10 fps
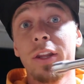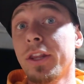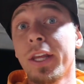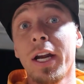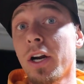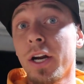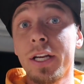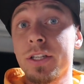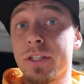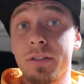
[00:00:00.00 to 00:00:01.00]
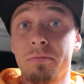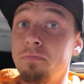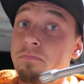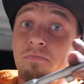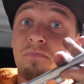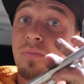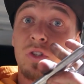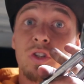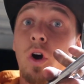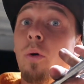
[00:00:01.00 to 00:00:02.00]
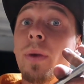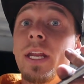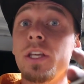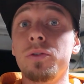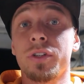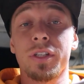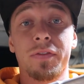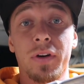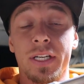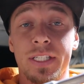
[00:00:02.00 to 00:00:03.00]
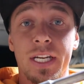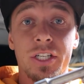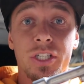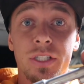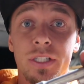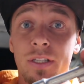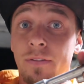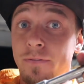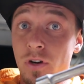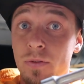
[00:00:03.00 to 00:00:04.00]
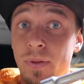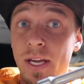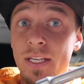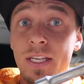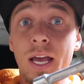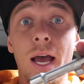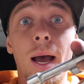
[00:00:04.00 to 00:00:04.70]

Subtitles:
There is so many uses for extensions in the first place,